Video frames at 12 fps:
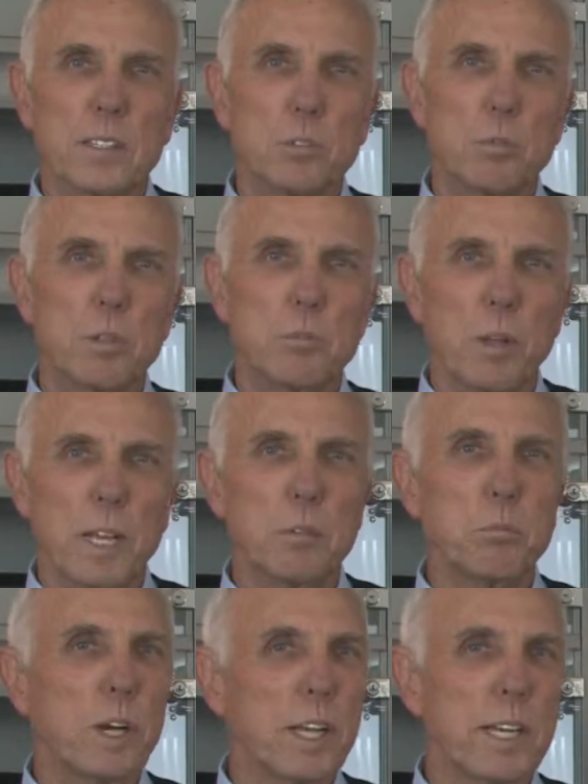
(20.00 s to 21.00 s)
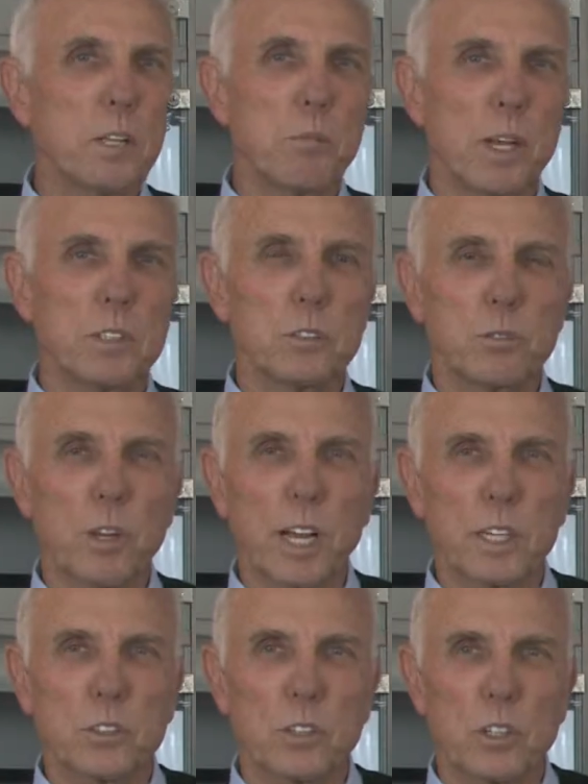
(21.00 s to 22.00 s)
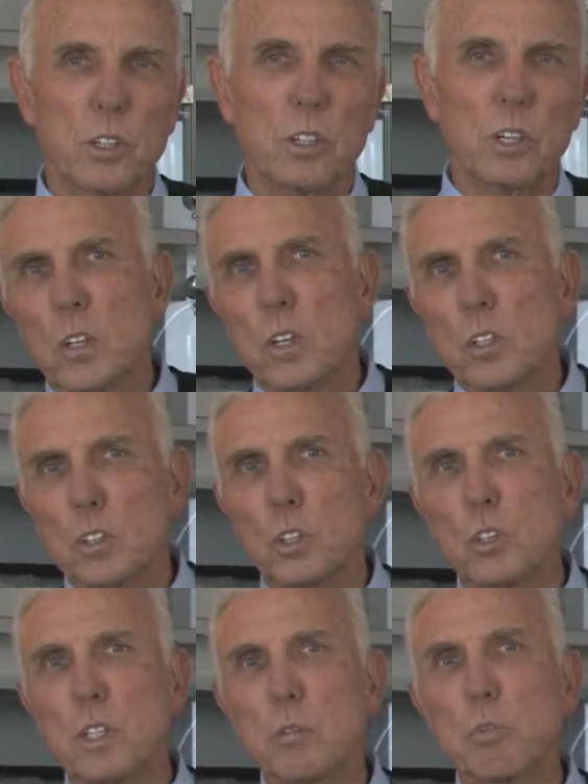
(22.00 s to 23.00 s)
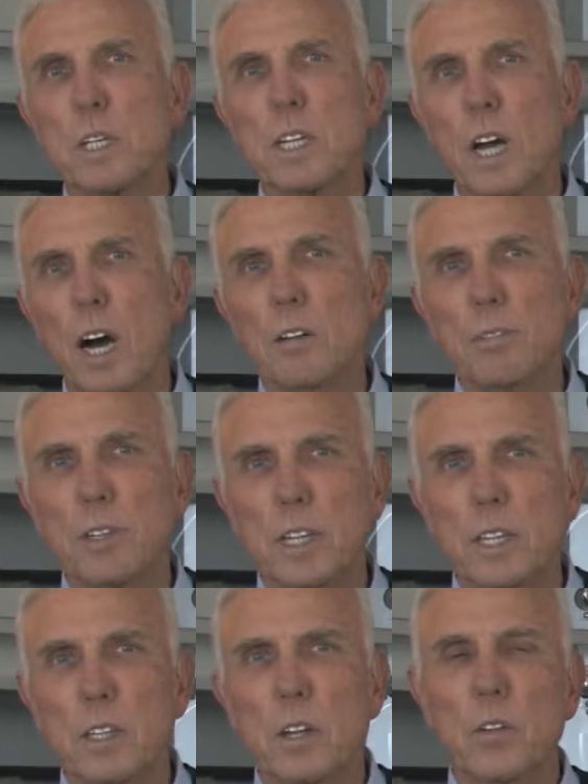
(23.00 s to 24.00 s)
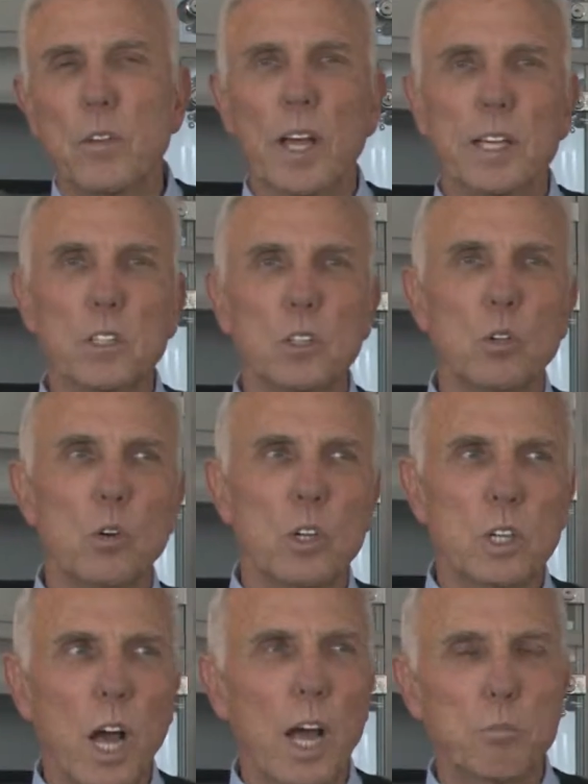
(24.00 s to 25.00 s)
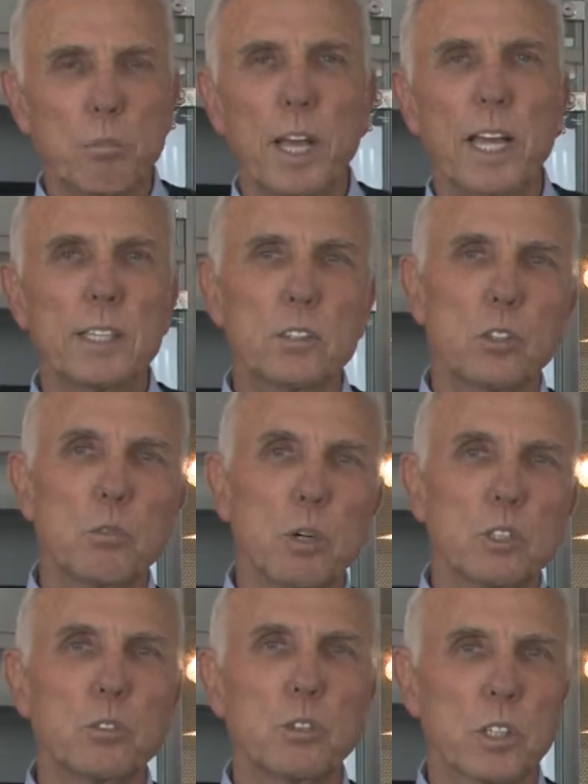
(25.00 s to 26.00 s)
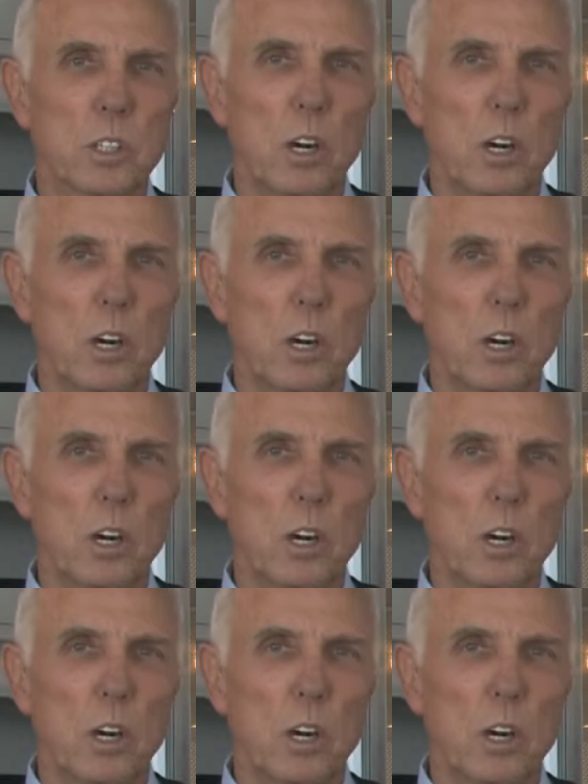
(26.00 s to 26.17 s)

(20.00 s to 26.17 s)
that's been made by any manufacturer. You can be confident that you are not paying too much for the